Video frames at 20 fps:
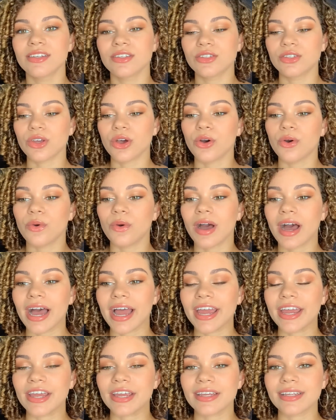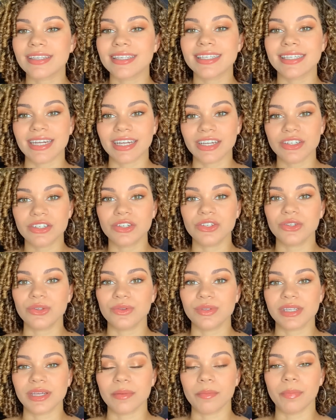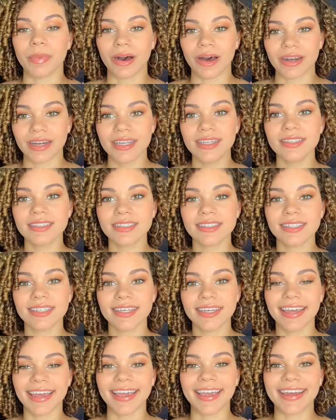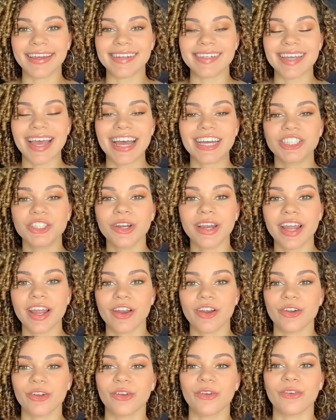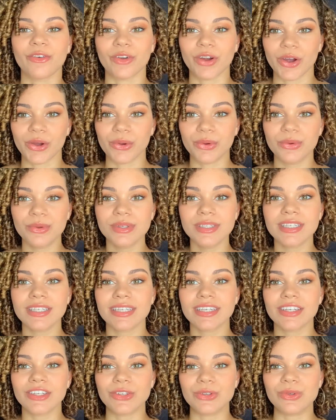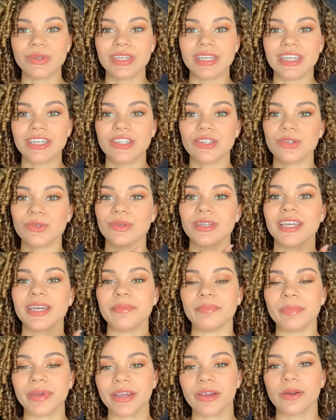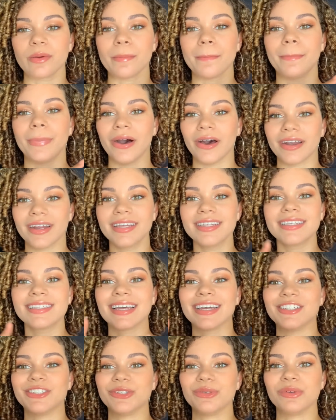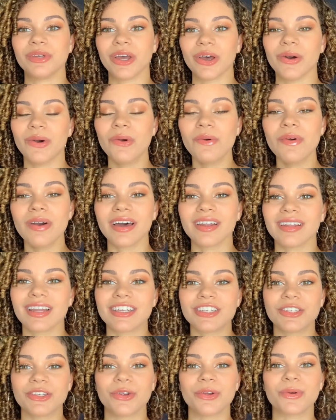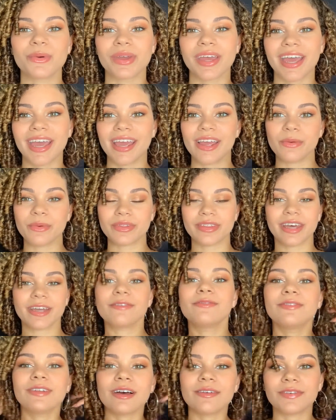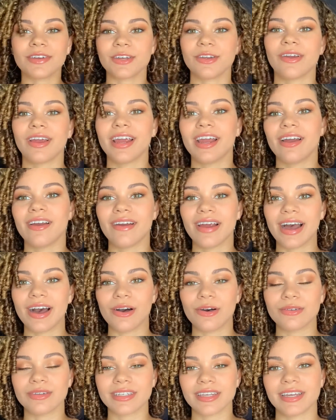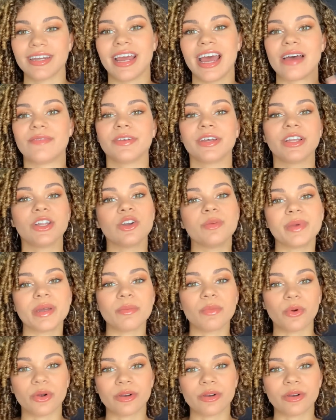So I stick to using bonnets, and as your hair grows, you need to get bigger bonnets as you go, unless you're okay with like fluffing your hair out and having a little bit more